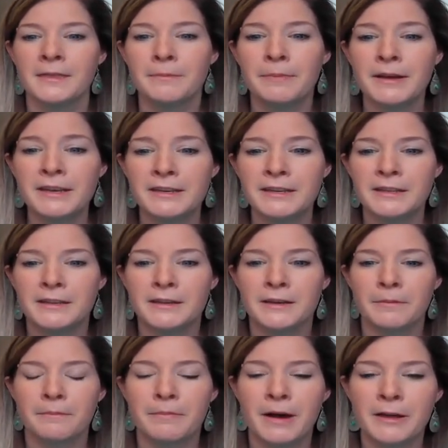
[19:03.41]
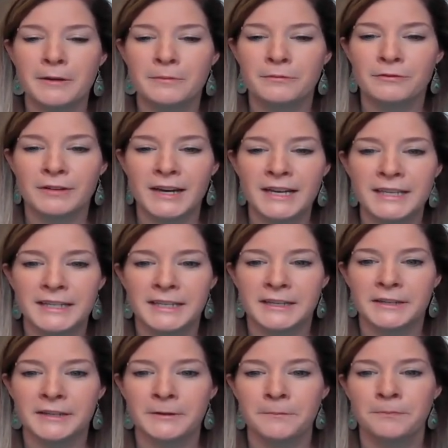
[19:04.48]
The button in the bottom right
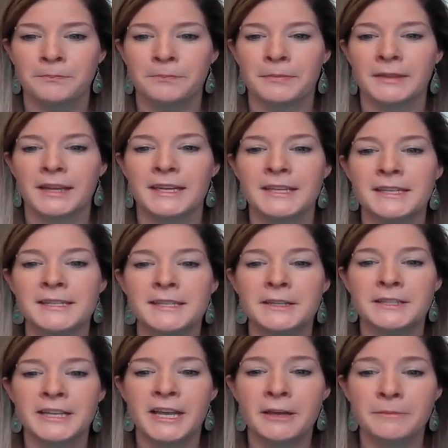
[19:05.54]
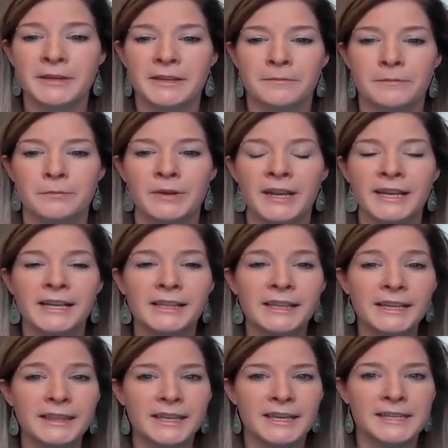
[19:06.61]
here is their TellMe. When I
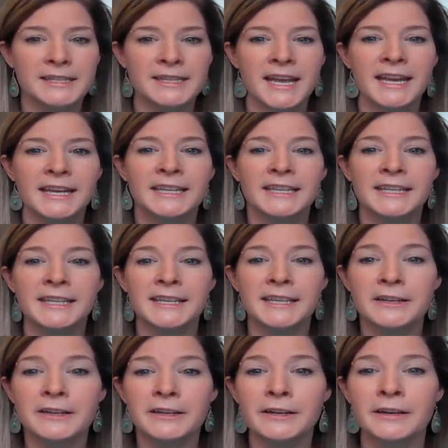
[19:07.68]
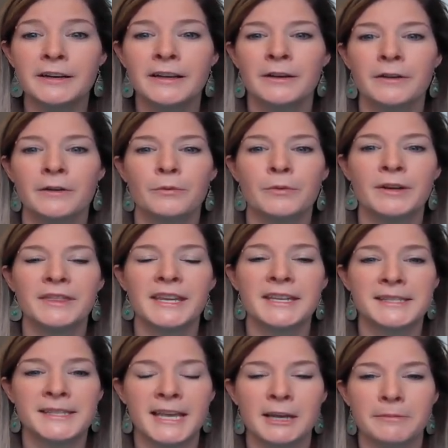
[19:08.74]
click this, I can hear what
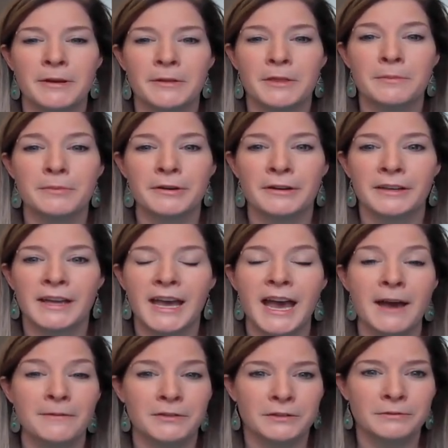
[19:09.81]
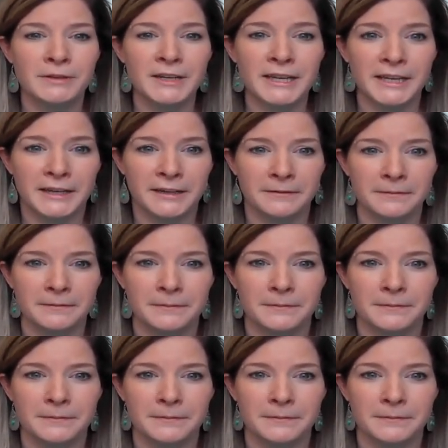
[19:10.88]
they said about the book after reading.